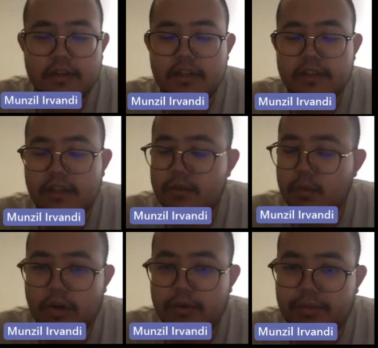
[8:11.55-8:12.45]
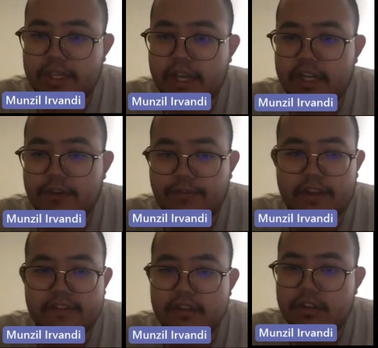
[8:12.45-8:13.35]
it won't bring any
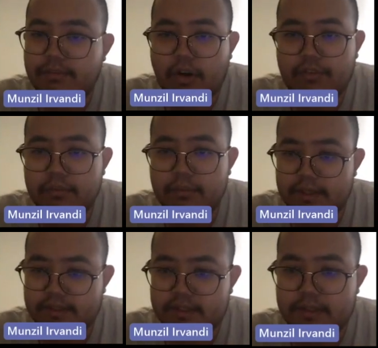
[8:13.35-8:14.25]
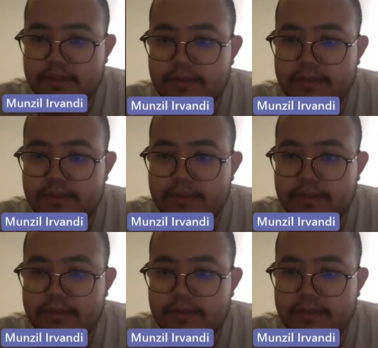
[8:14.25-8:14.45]
affection to profit margin.